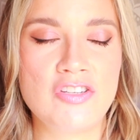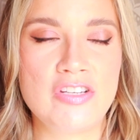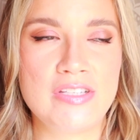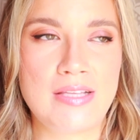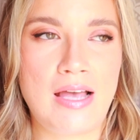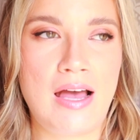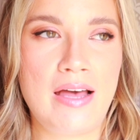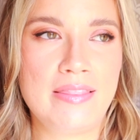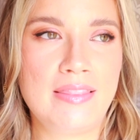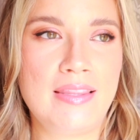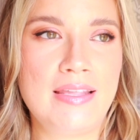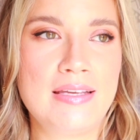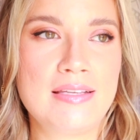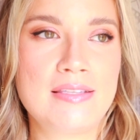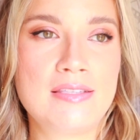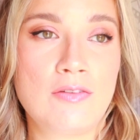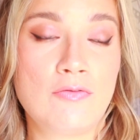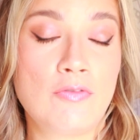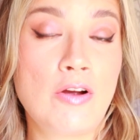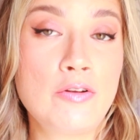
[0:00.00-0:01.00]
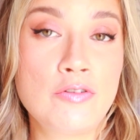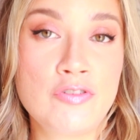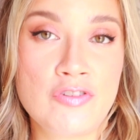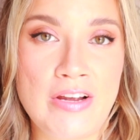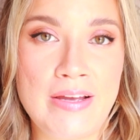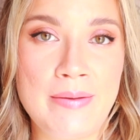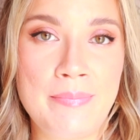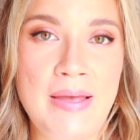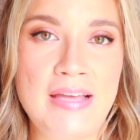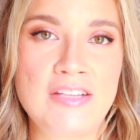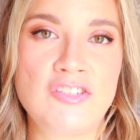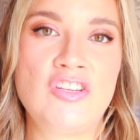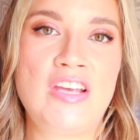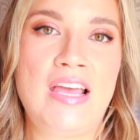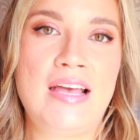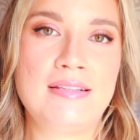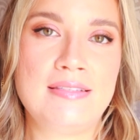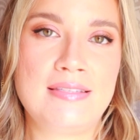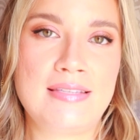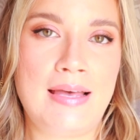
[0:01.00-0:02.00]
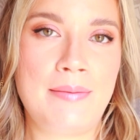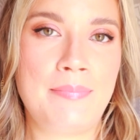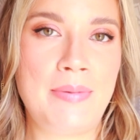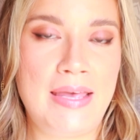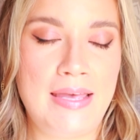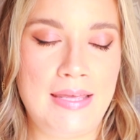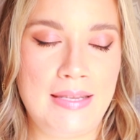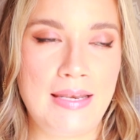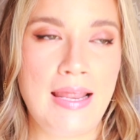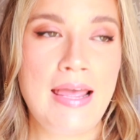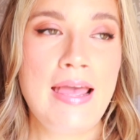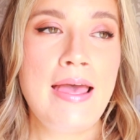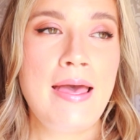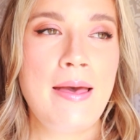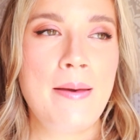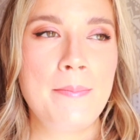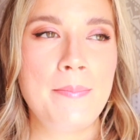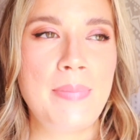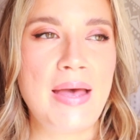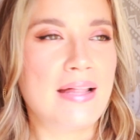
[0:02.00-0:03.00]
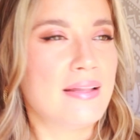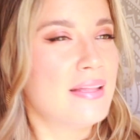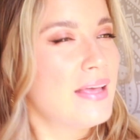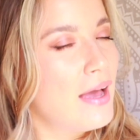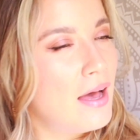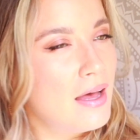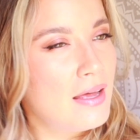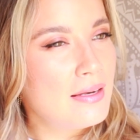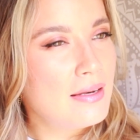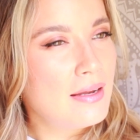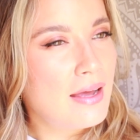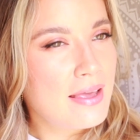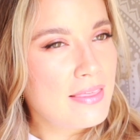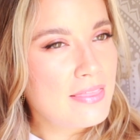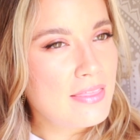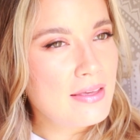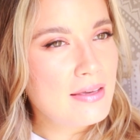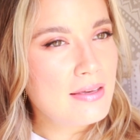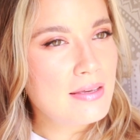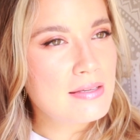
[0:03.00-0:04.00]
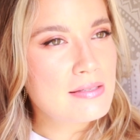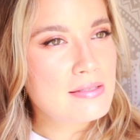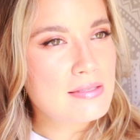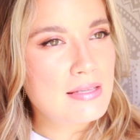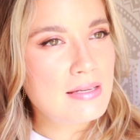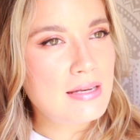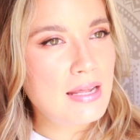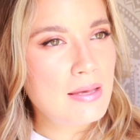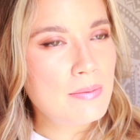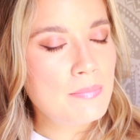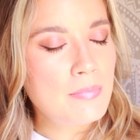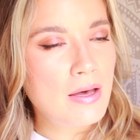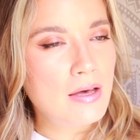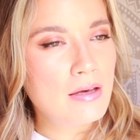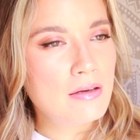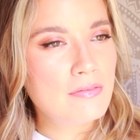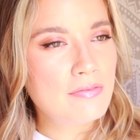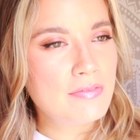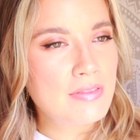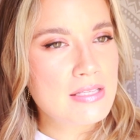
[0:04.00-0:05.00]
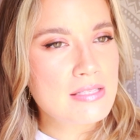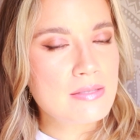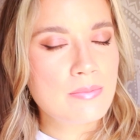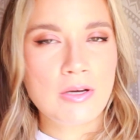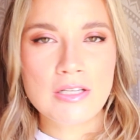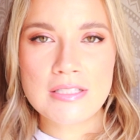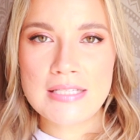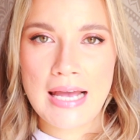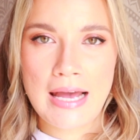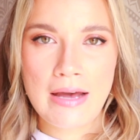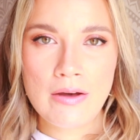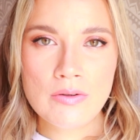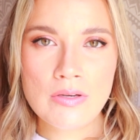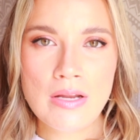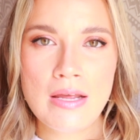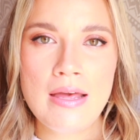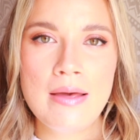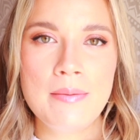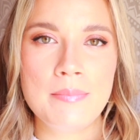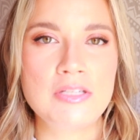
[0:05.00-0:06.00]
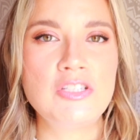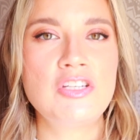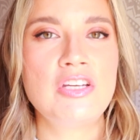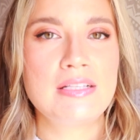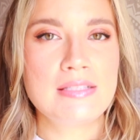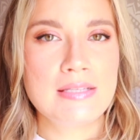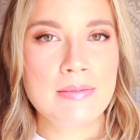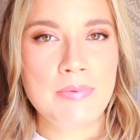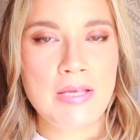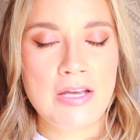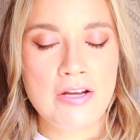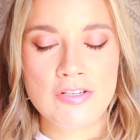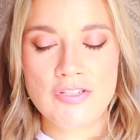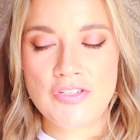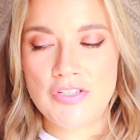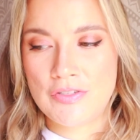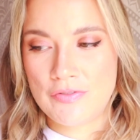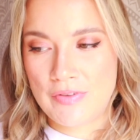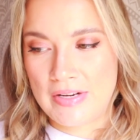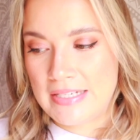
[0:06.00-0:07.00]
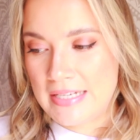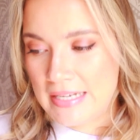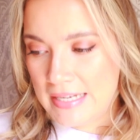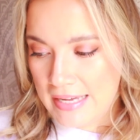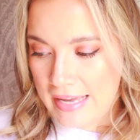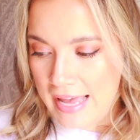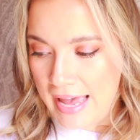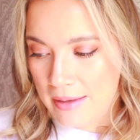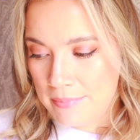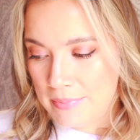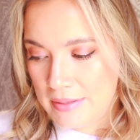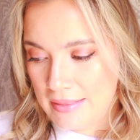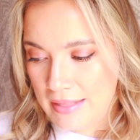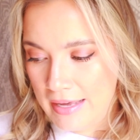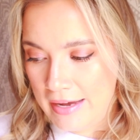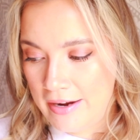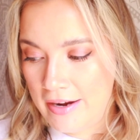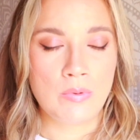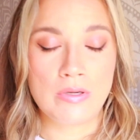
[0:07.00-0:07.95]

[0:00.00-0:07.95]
She's on this road trip, and she ends up in Pelion, I think is the name of the small town, but she ends up there and she's renting a cabin there.